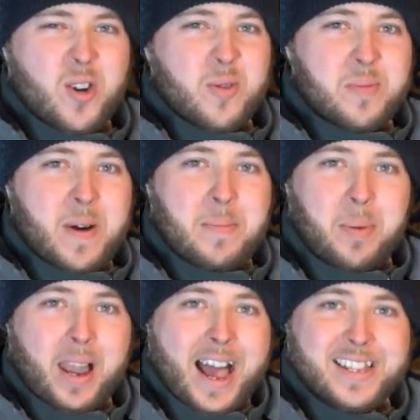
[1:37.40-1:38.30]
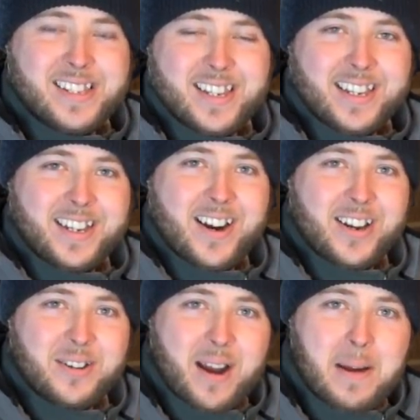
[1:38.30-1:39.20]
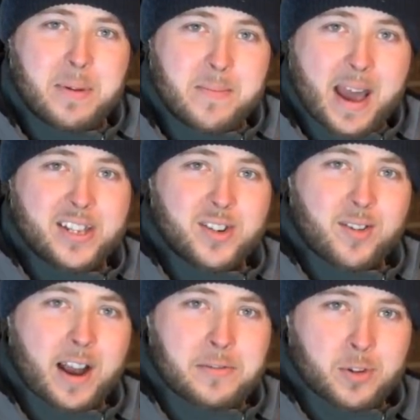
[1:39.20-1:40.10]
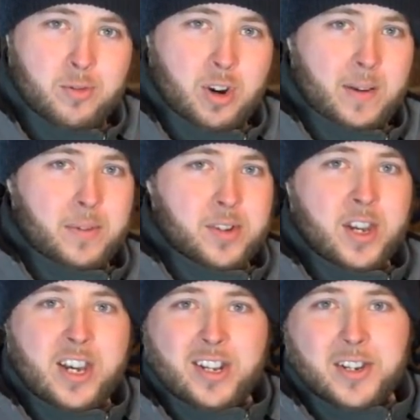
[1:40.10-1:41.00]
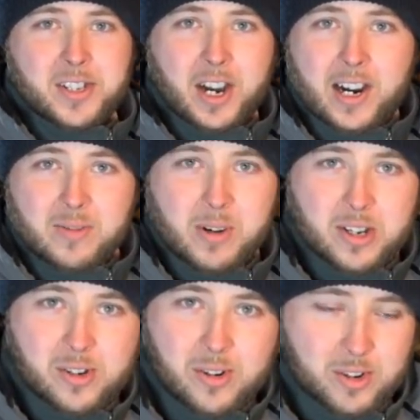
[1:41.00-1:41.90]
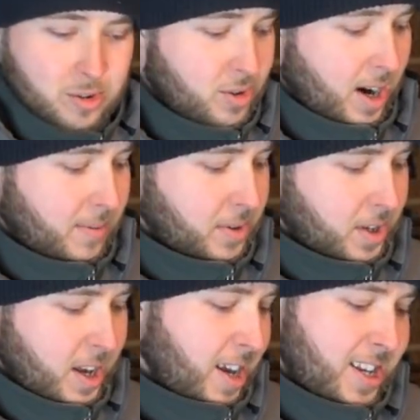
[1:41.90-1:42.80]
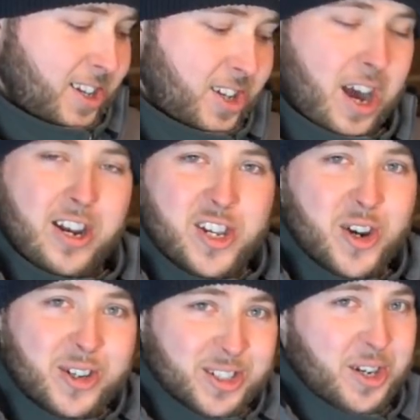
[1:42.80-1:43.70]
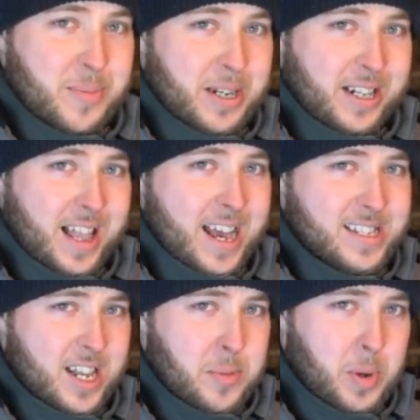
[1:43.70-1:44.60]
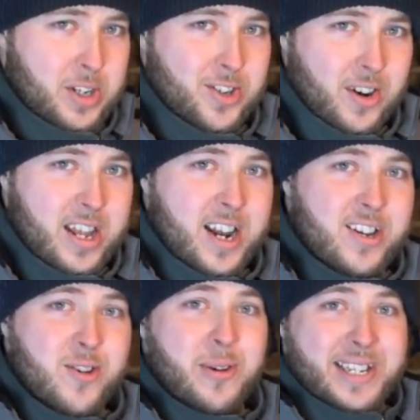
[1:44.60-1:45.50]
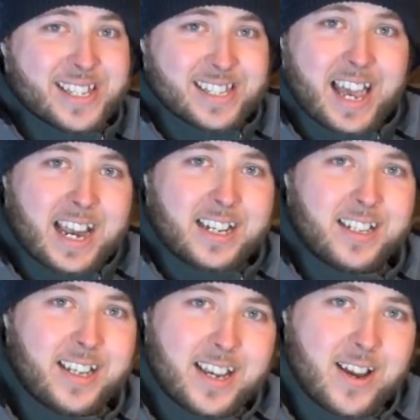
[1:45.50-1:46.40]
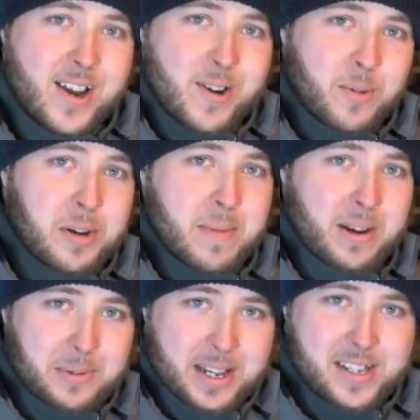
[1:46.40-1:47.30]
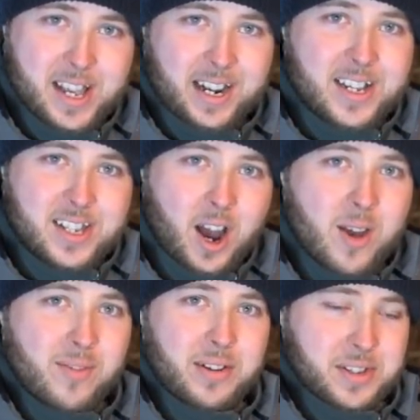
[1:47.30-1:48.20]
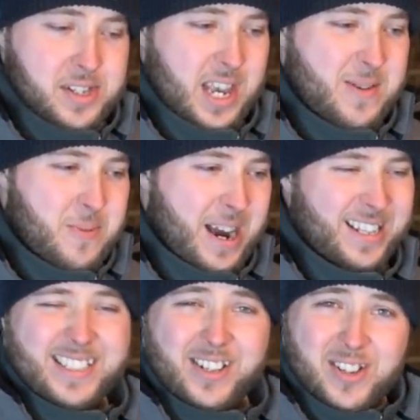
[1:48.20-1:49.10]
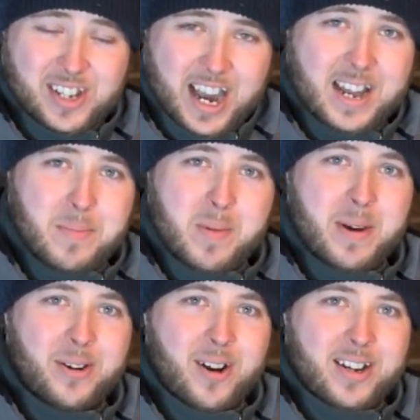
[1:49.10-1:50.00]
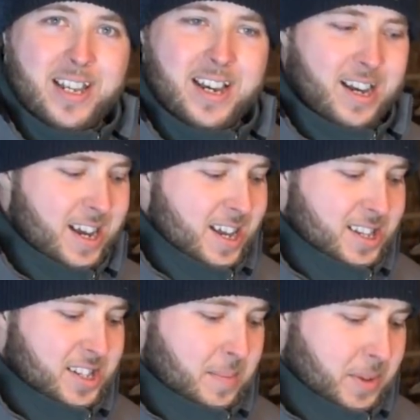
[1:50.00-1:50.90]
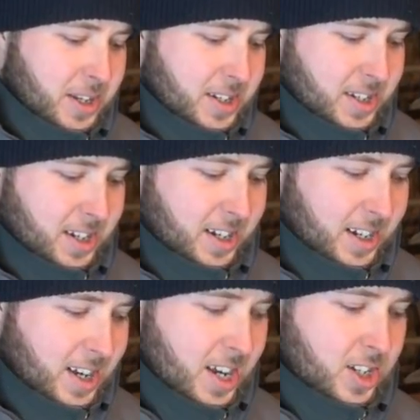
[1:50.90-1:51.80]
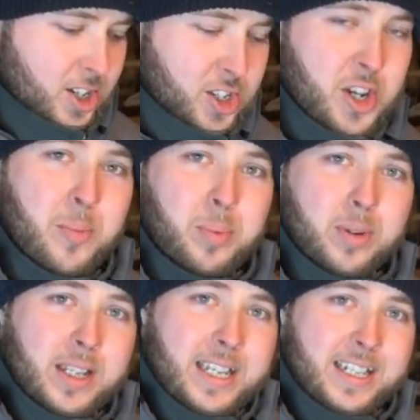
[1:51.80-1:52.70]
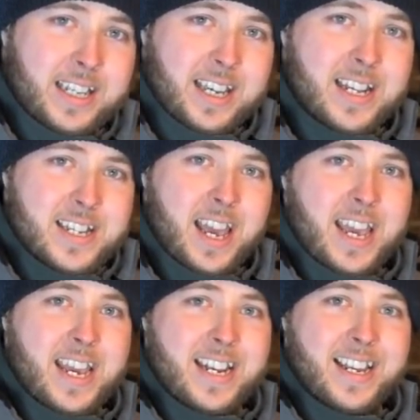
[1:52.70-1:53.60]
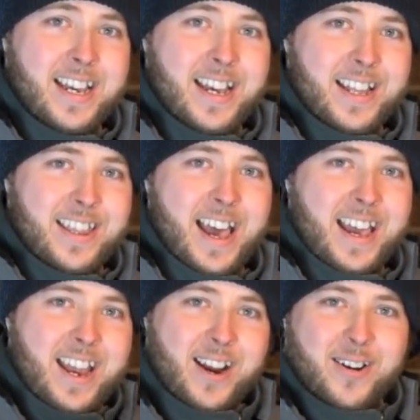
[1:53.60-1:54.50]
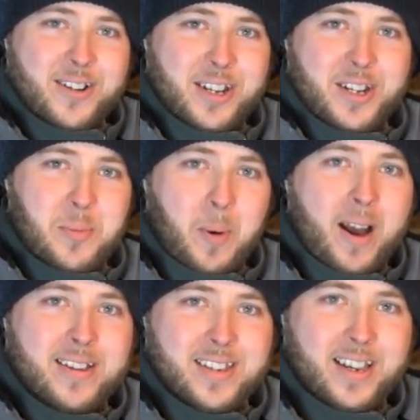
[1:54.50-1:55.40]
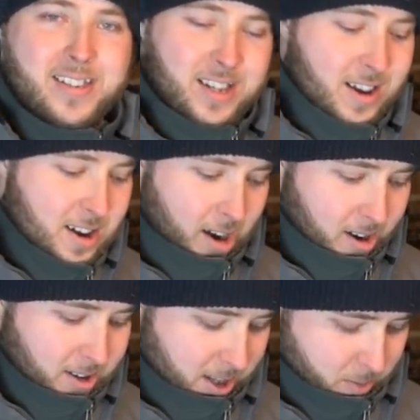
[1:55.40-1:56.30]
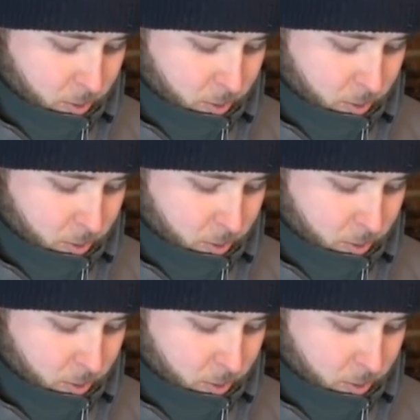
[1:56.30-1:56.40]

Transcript: with my plastic kind of crappy Mastercraft screwdrivers, just the hardware store screwdrivers. Kind of took a little bit of class out of the picture, and I knew exactly what he meant when he said it, because I felt the same way. Like, there's got to be a better idea, something to just completely contain that heritage process all in